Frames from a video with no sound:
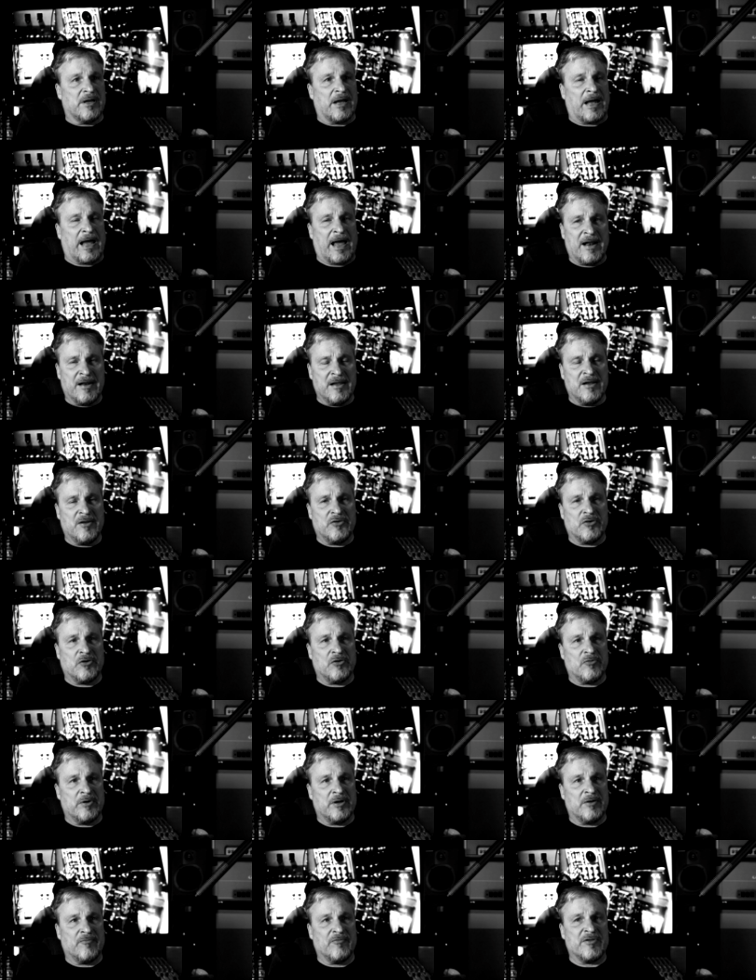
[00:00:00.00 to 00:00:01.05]
how do you do
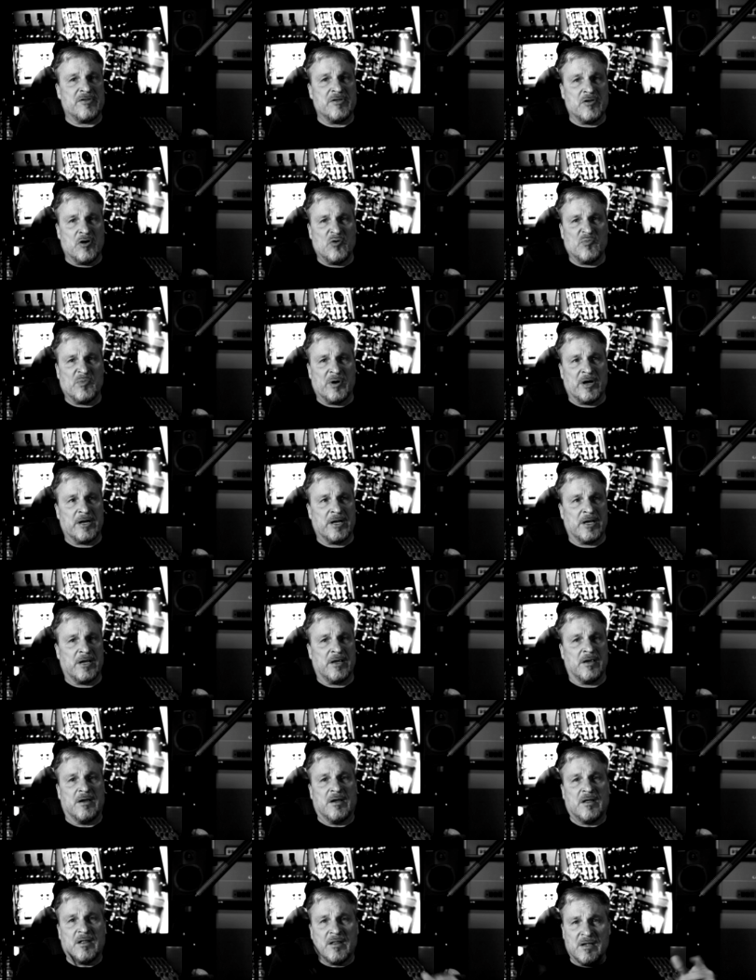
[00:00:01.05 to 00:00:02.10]
it with no money?
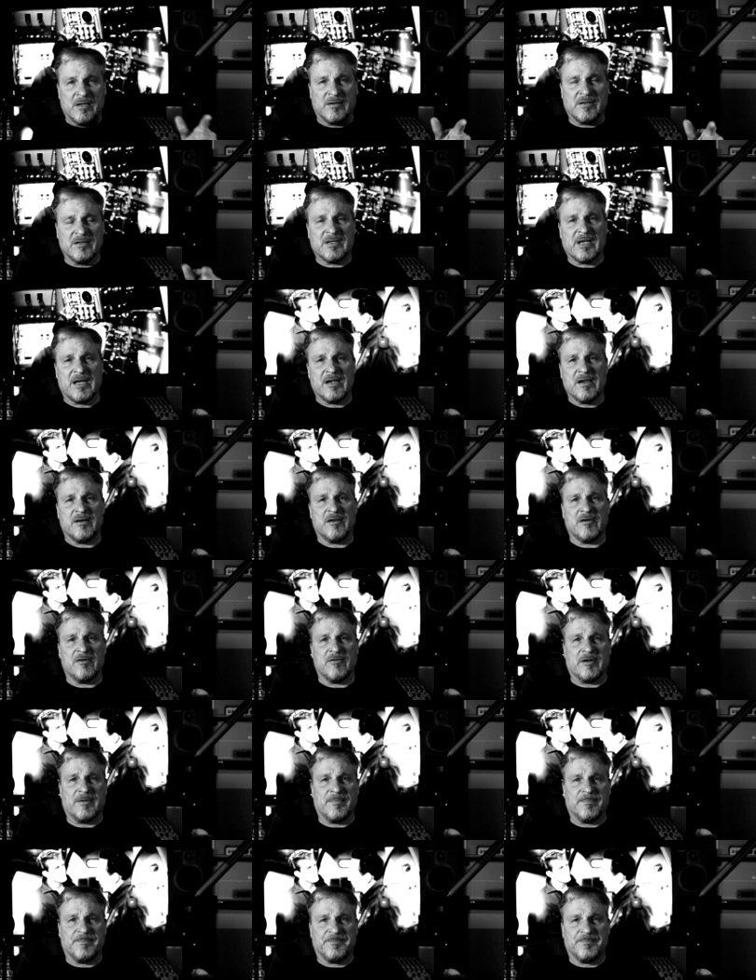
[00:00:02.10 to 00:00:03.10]
This is how you do it.